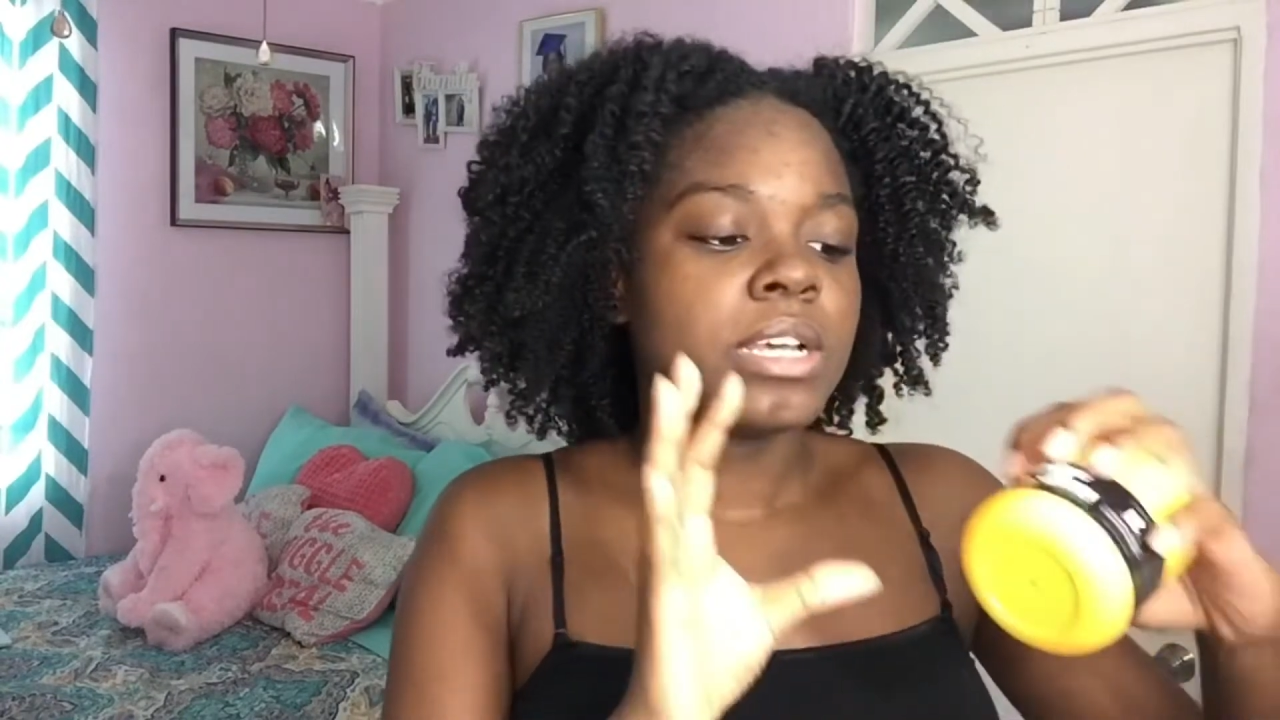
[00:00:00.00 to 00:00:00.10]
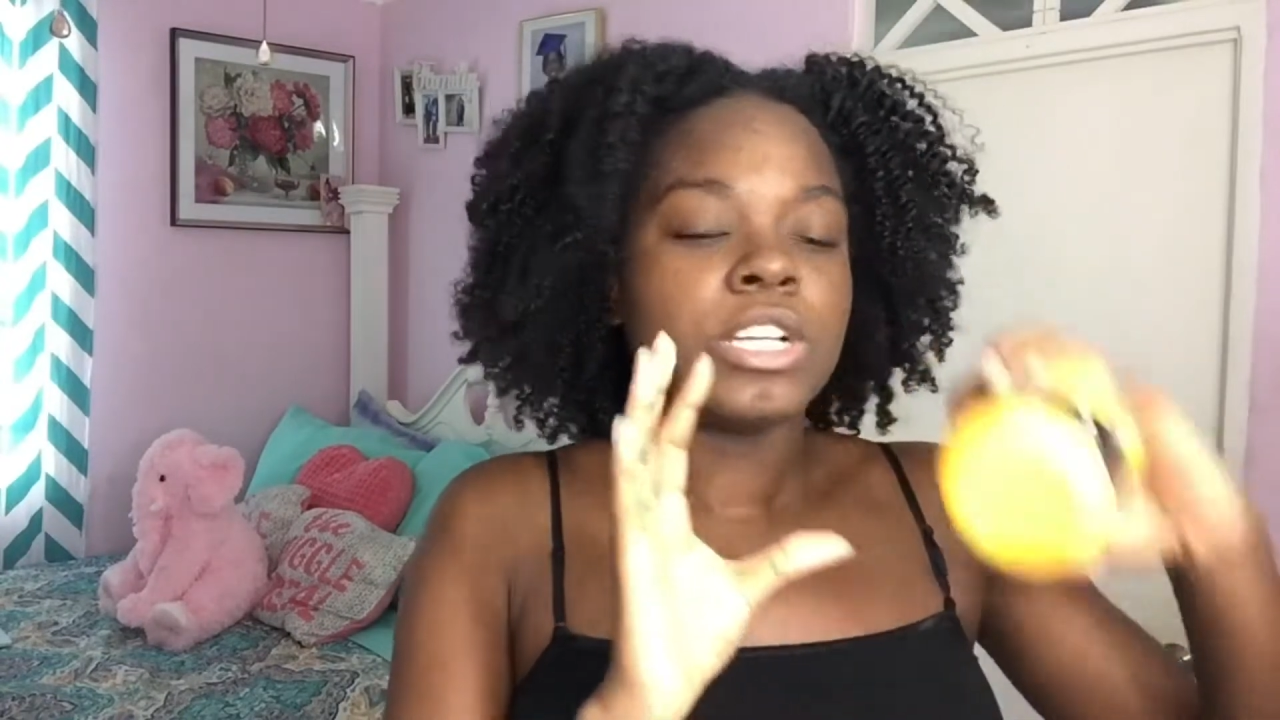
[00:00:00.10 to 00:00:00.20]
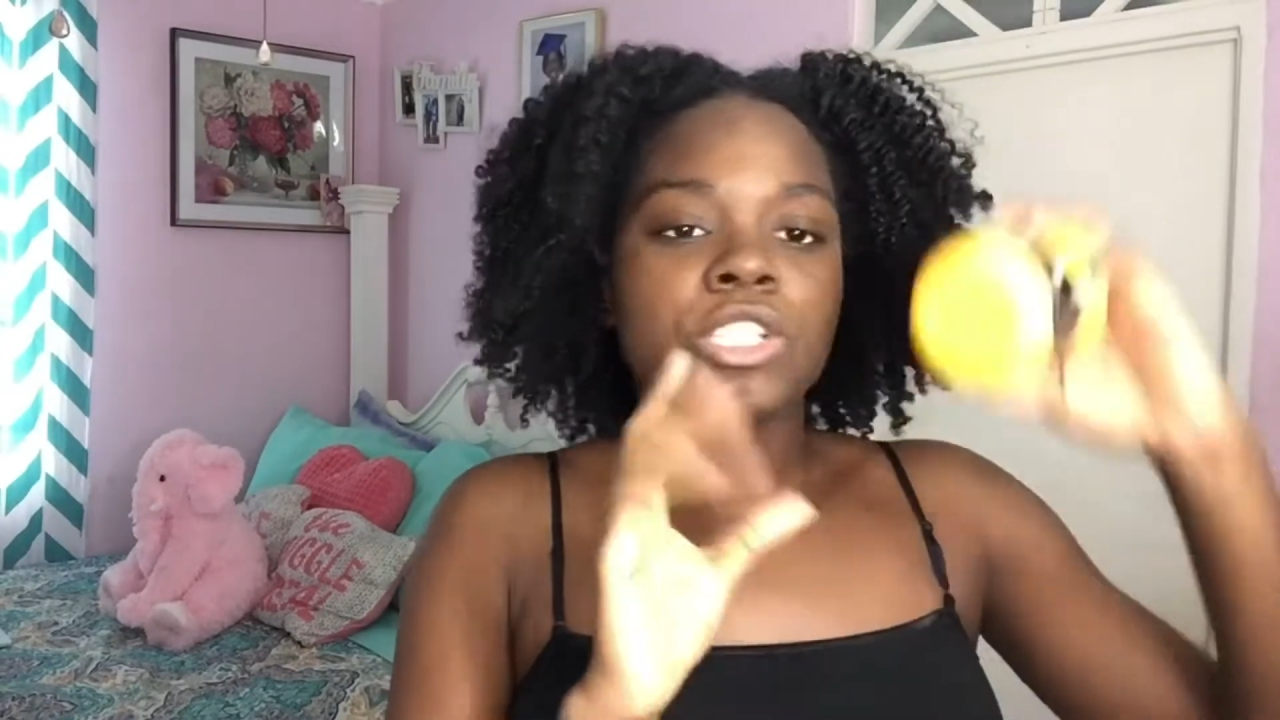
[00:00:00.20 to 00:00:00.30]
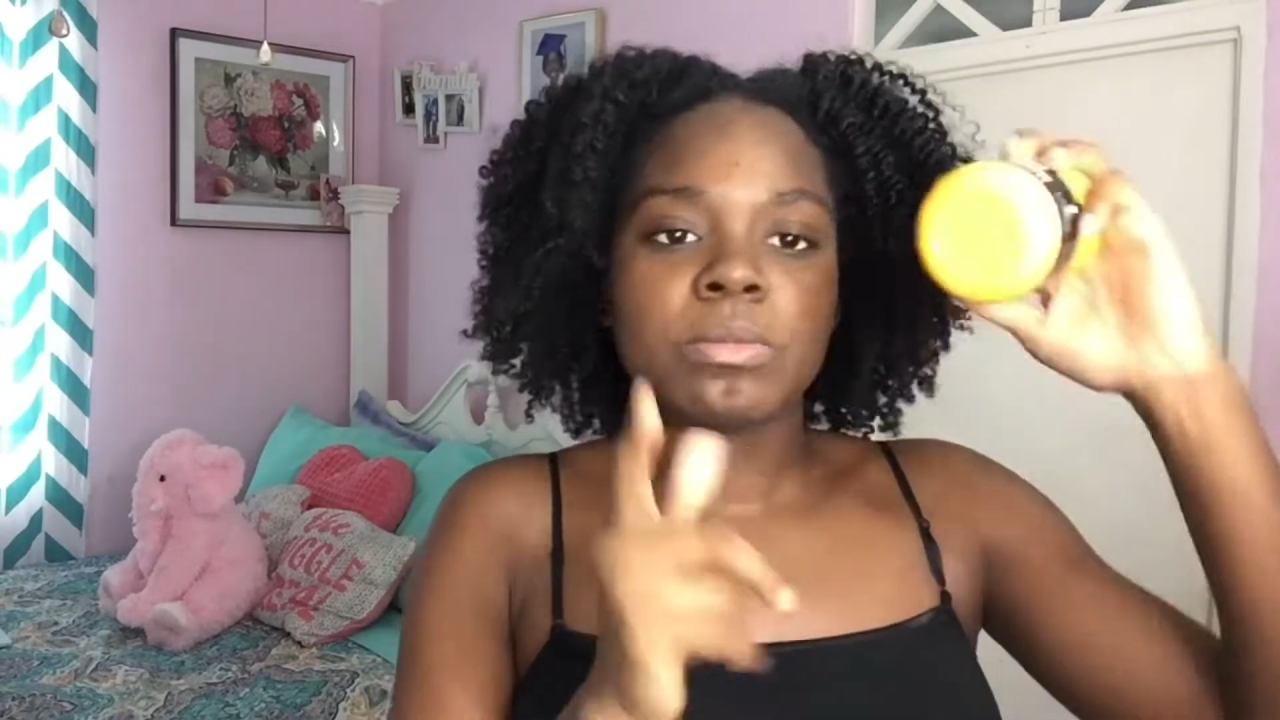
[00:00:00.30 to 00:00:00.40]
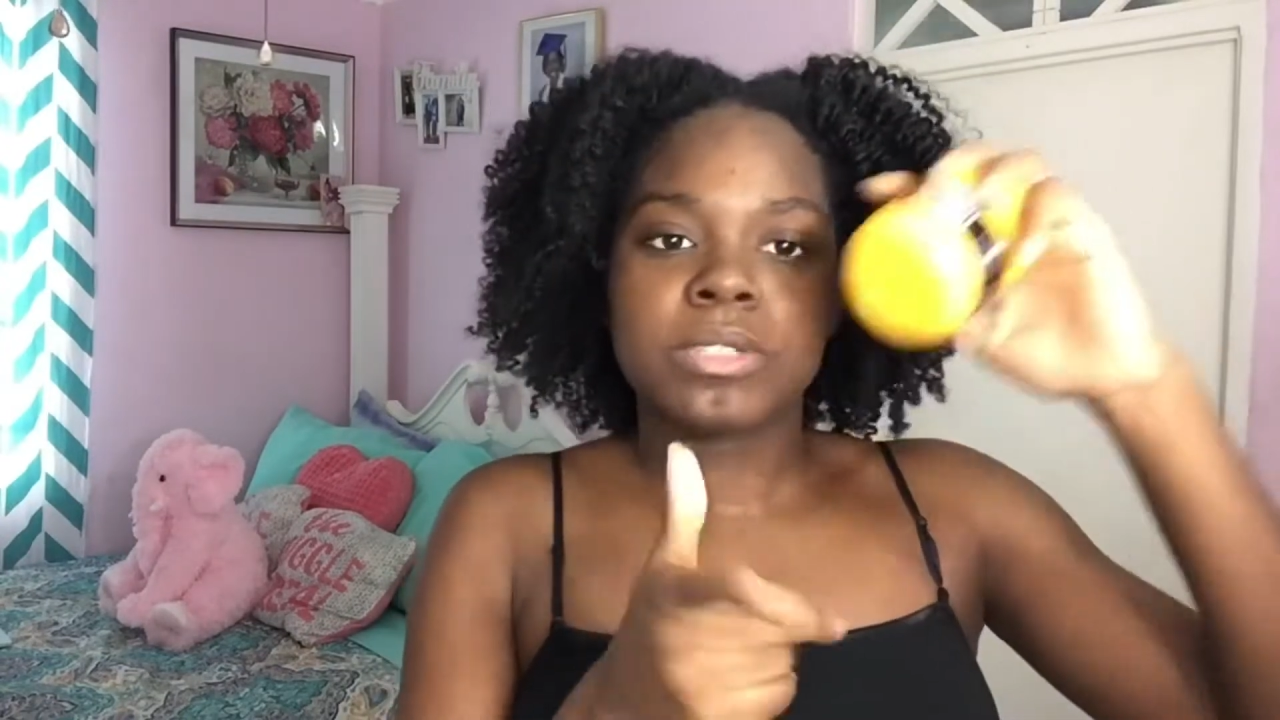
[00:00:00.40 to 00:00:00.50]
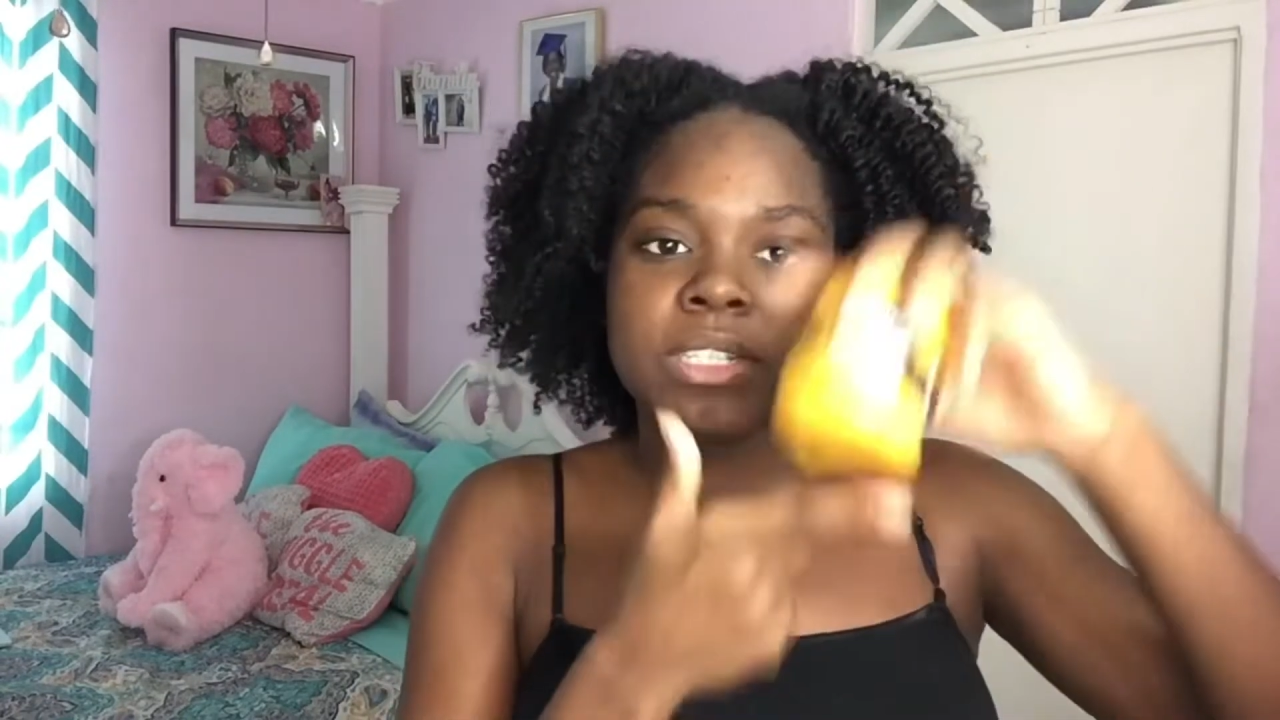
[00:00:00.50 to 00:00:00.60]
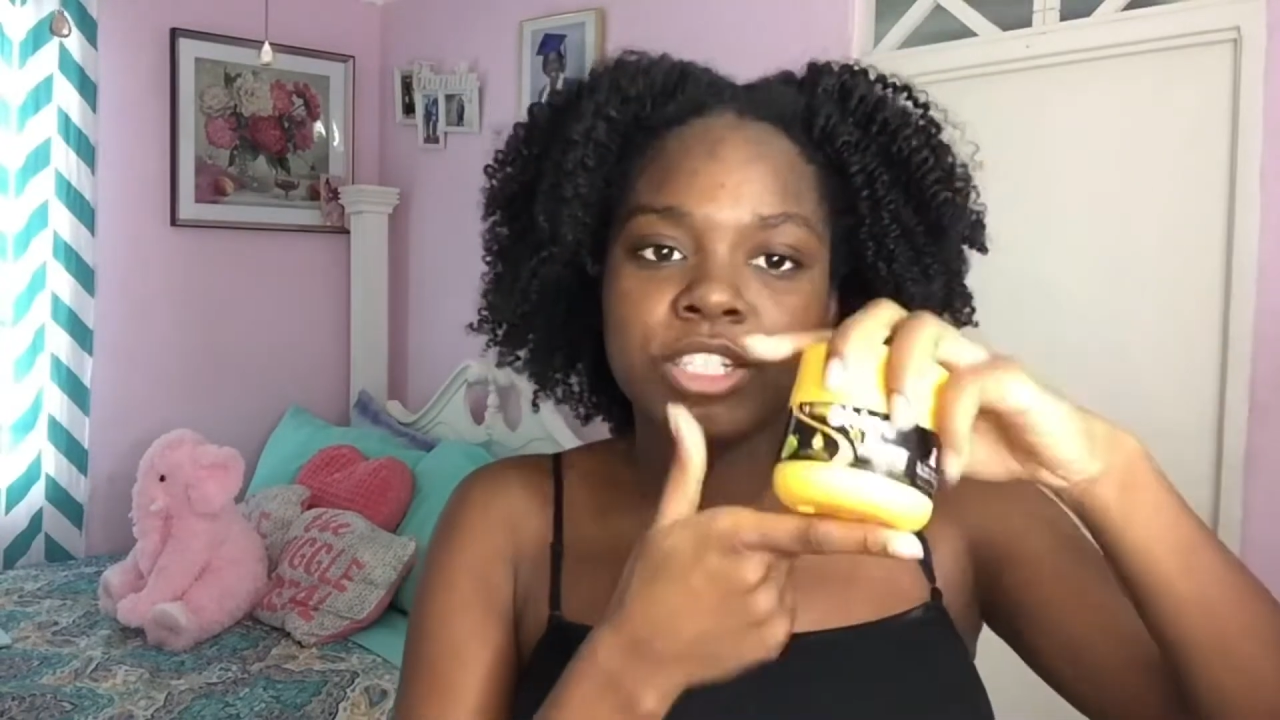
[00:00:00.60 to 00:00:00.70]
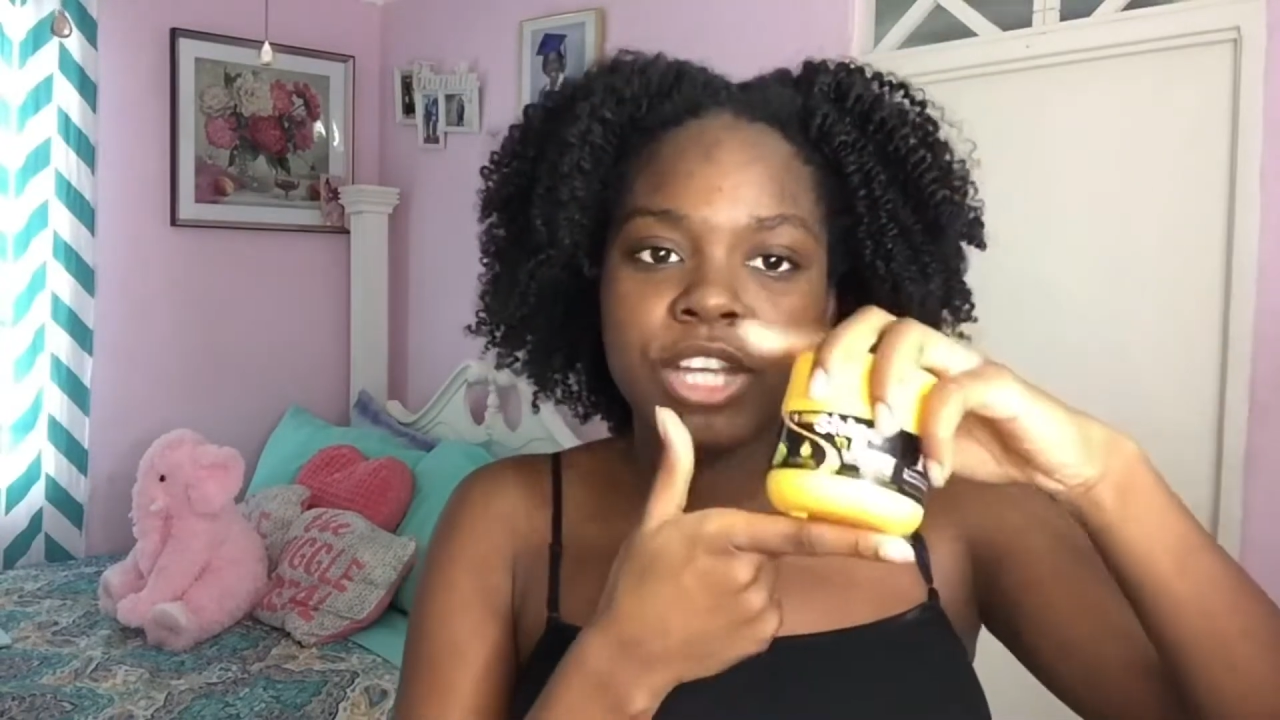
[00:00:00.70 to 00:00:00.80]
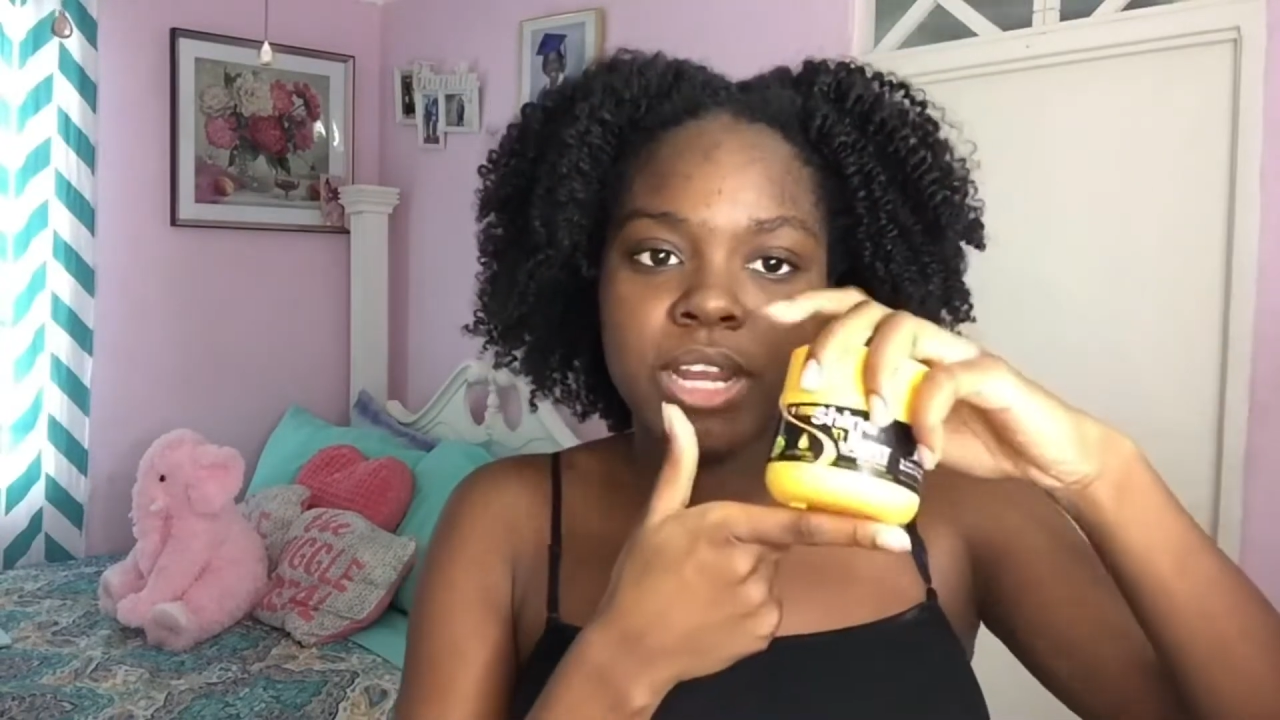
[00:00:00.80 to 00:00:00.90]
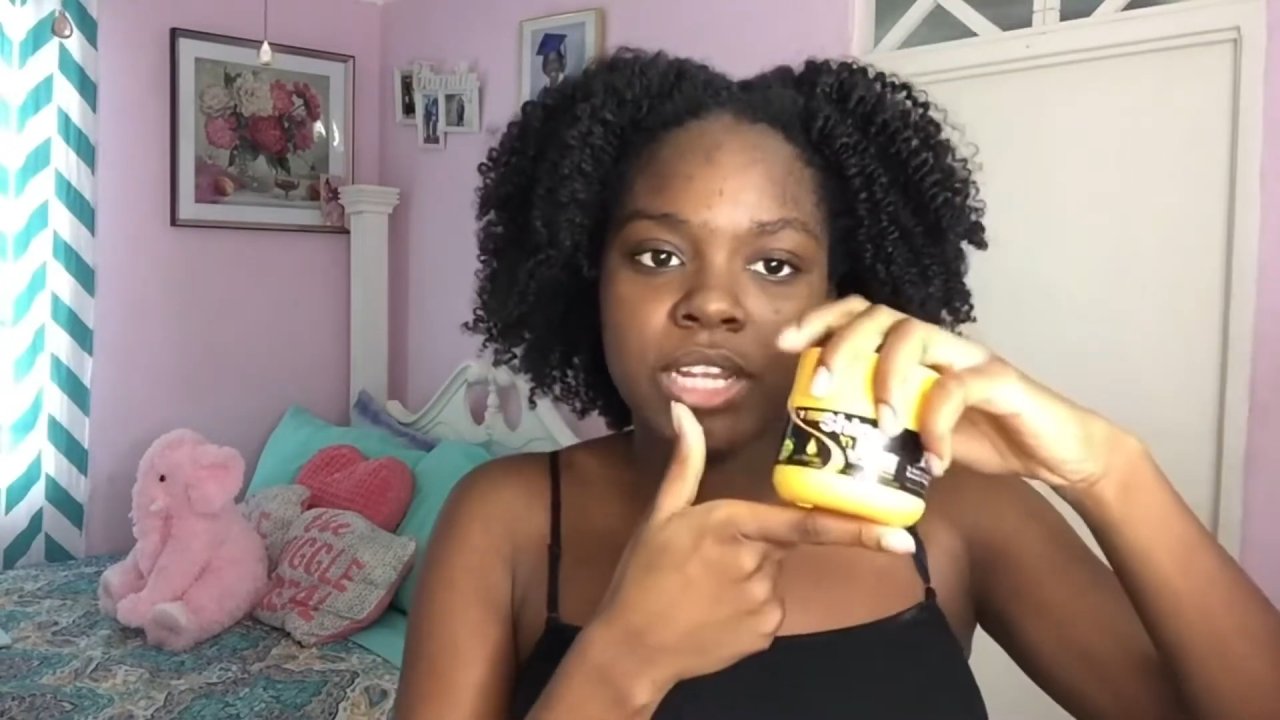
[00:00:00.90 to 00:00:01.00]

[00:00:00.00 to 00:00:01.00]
some shine